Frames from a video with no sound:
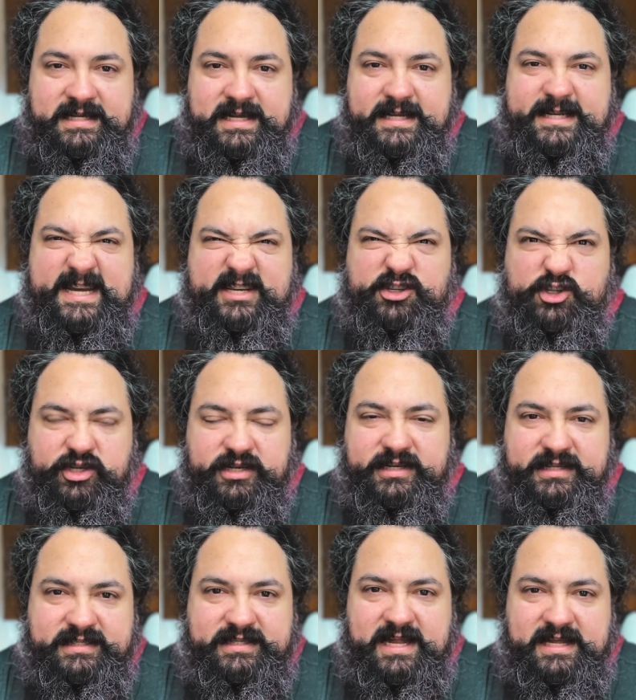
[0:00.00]
addiction.
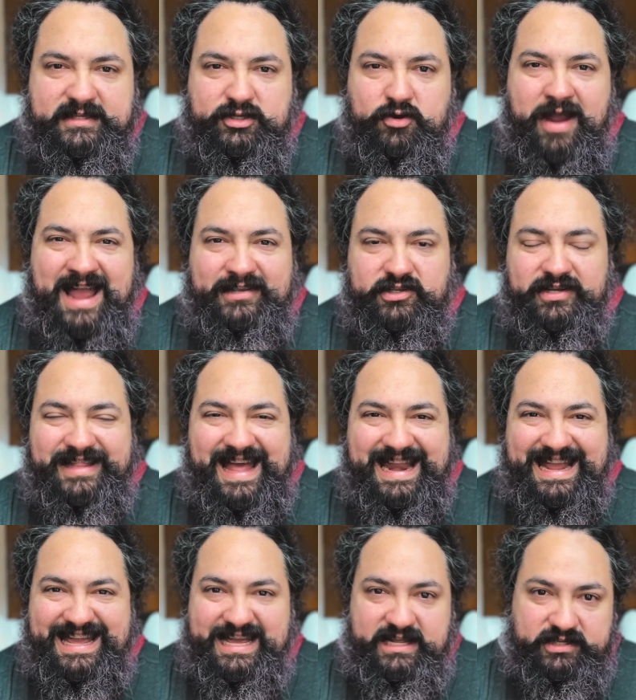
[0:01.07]
It's not scratching
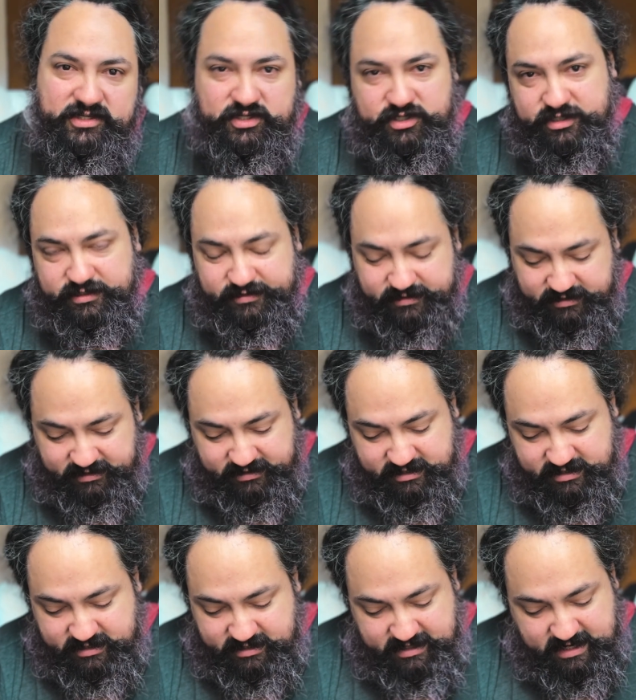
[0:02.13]
that itch.
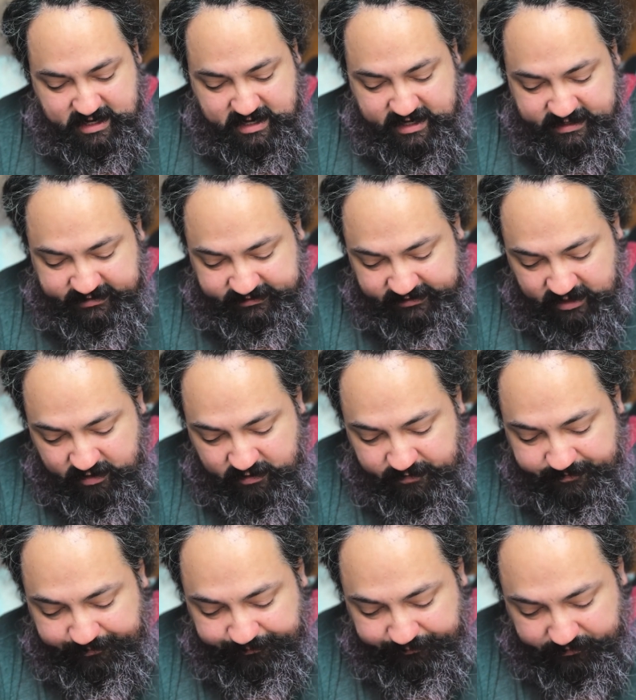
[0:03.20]
And
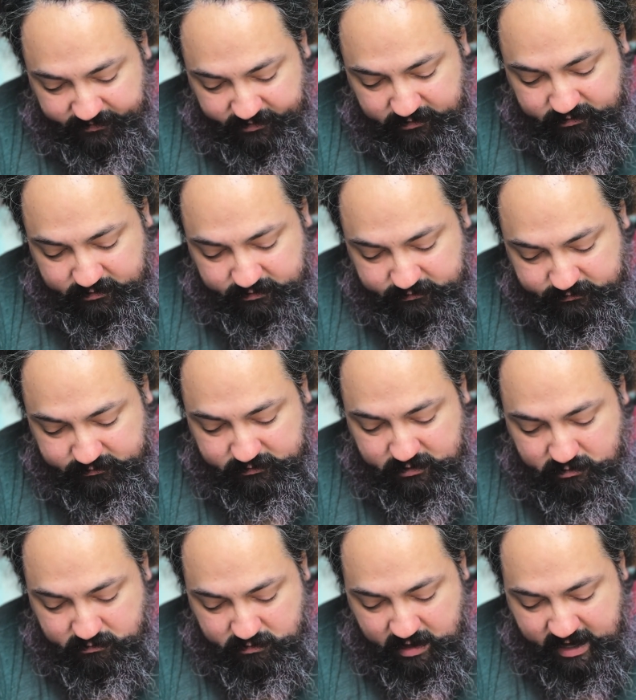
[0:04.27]
so
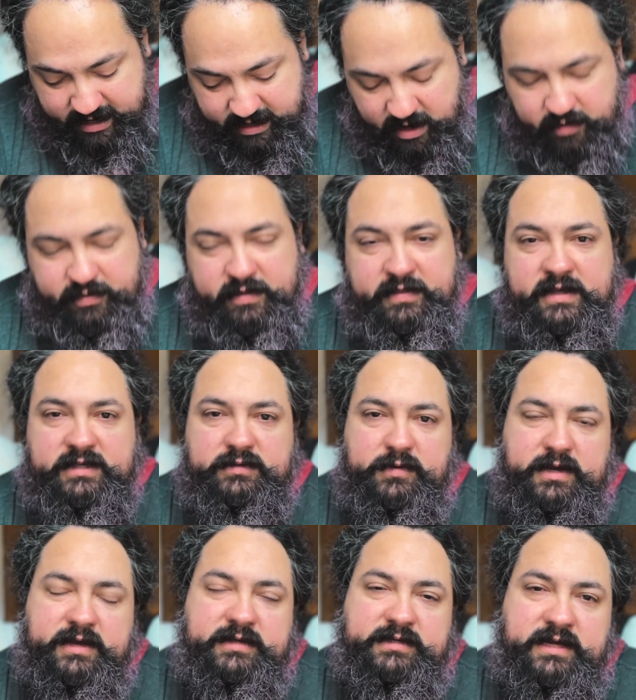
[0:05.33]
I know that this
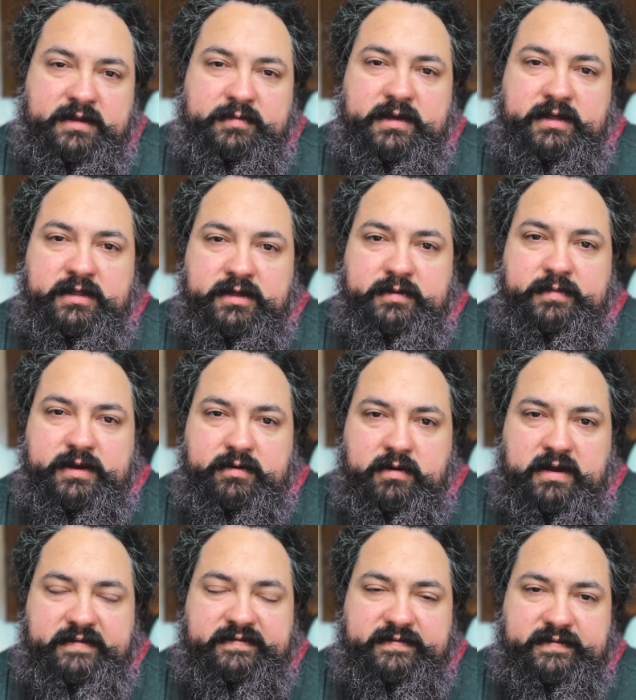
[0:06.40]
week is going to be a little bit
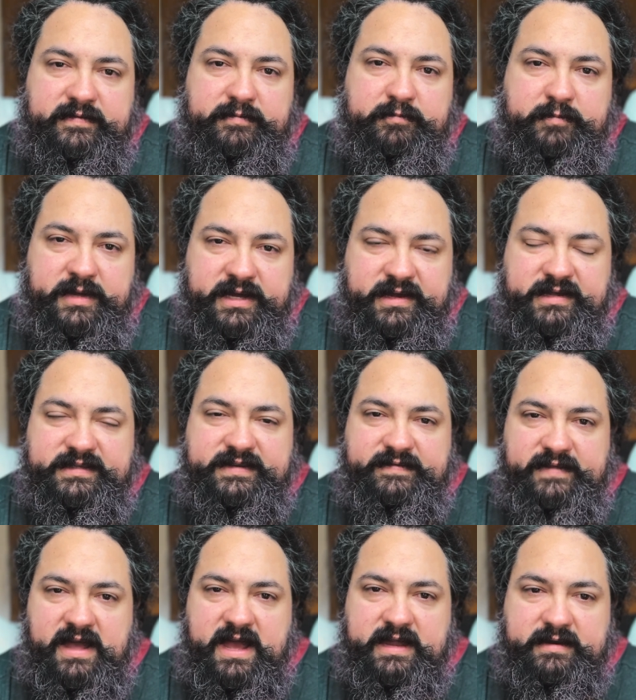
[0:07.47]
rough because of
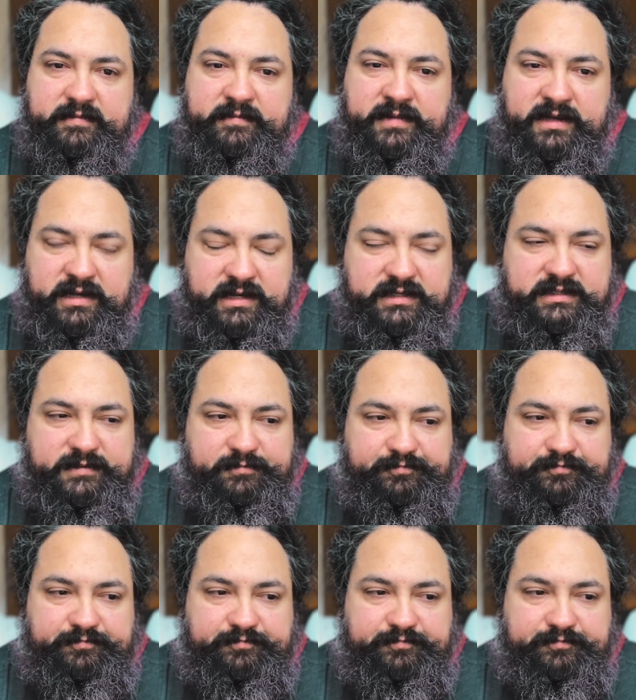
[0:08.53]
that, because